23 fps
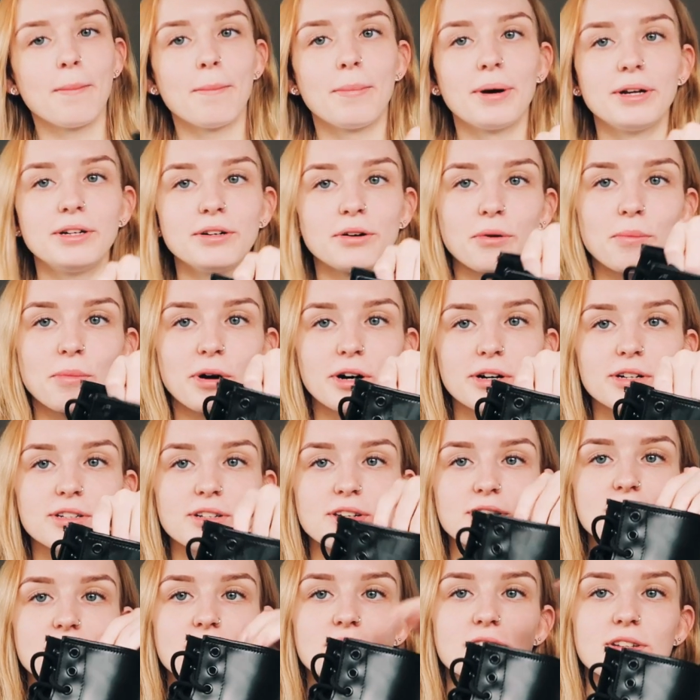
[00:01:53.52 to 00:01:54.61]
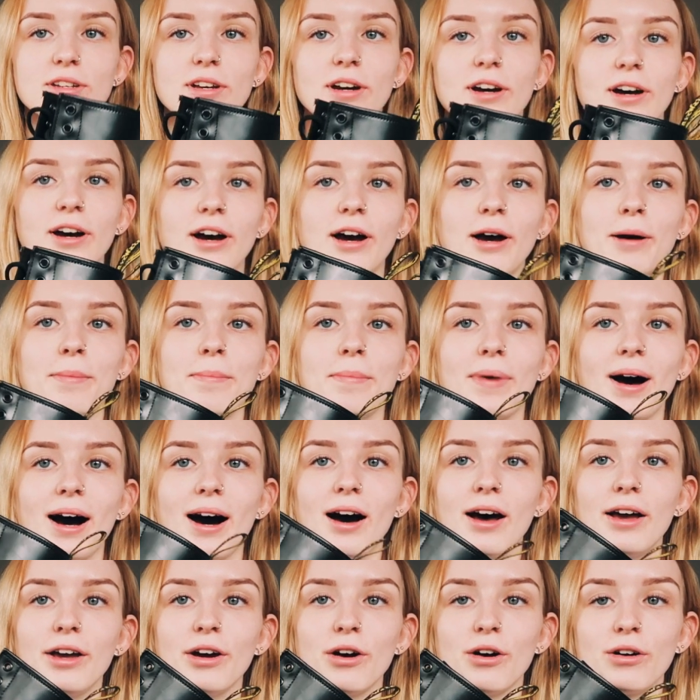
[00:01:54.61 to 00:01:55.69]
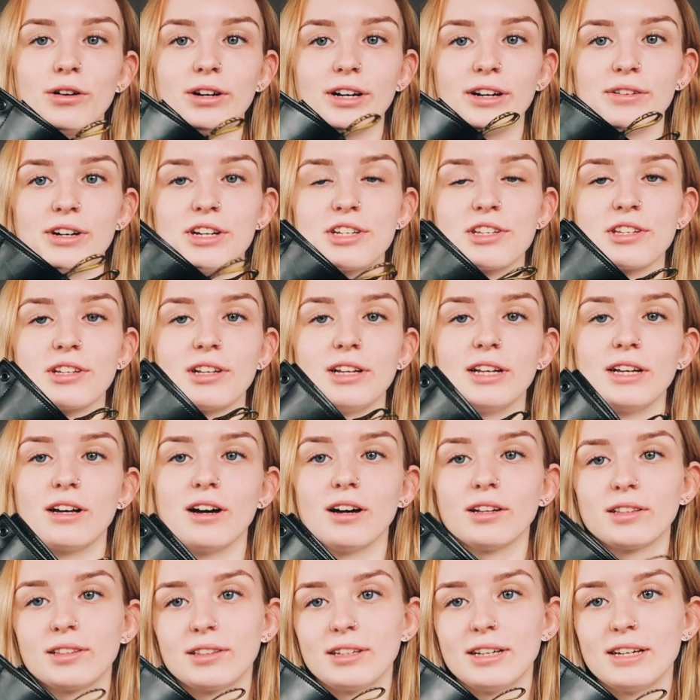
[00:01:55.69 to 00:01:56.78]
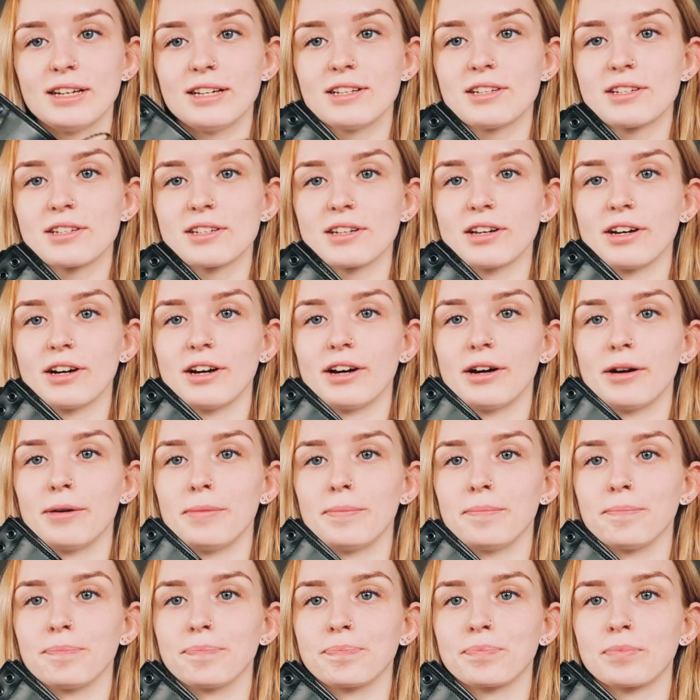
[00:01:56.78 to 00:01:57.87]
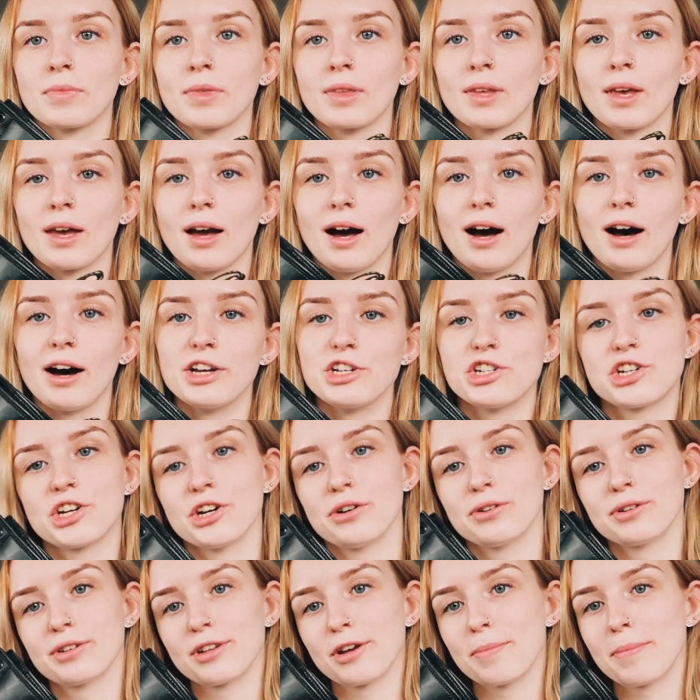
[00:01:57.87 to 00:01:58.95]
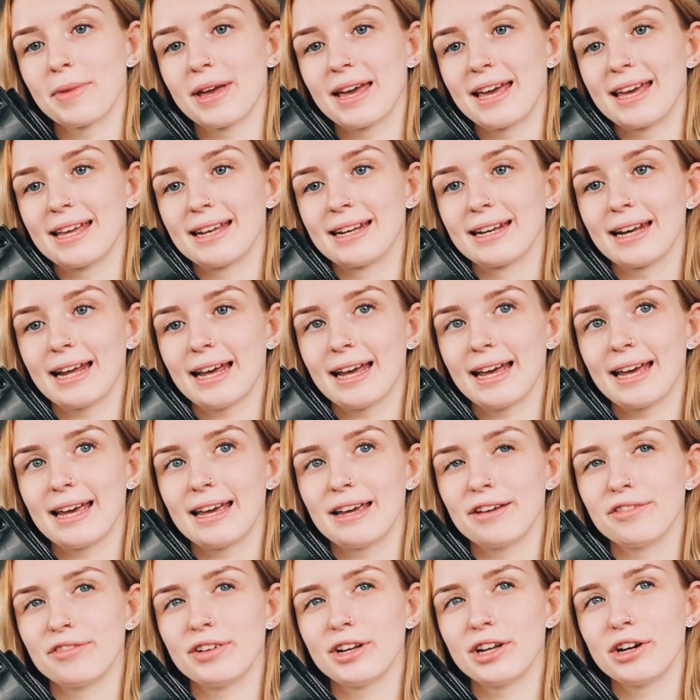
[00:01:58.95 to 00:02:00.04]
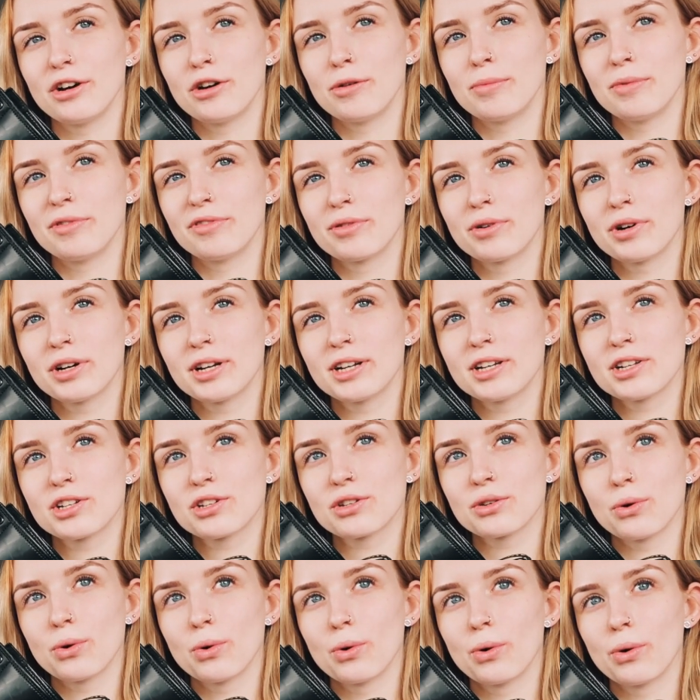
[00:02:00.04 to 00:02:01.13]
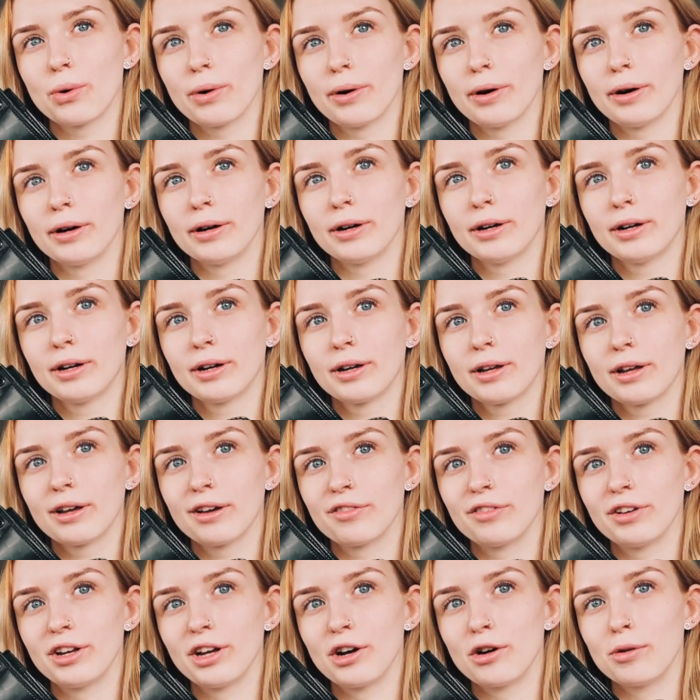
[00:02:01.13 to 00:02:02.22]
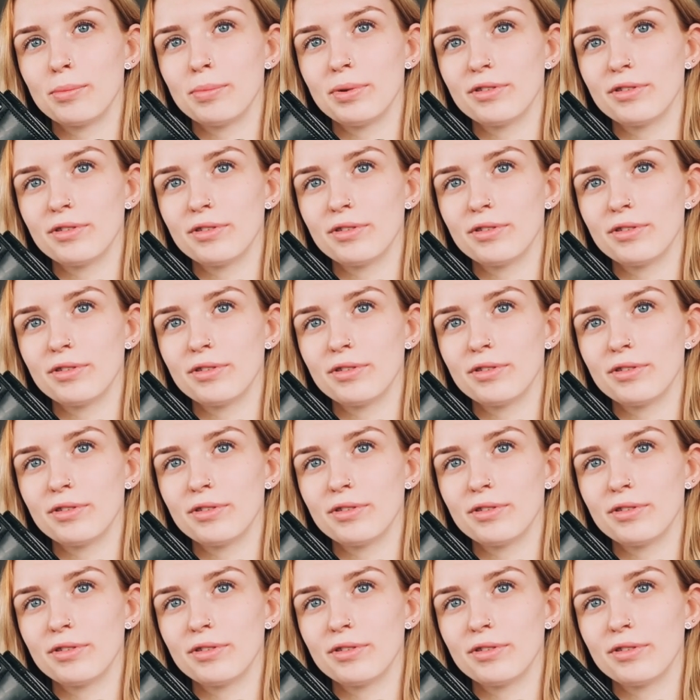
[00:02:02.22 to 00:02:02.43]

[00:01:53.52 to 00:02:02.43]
my Doc Martens. I only recently got these. I showed them in a video before this or a video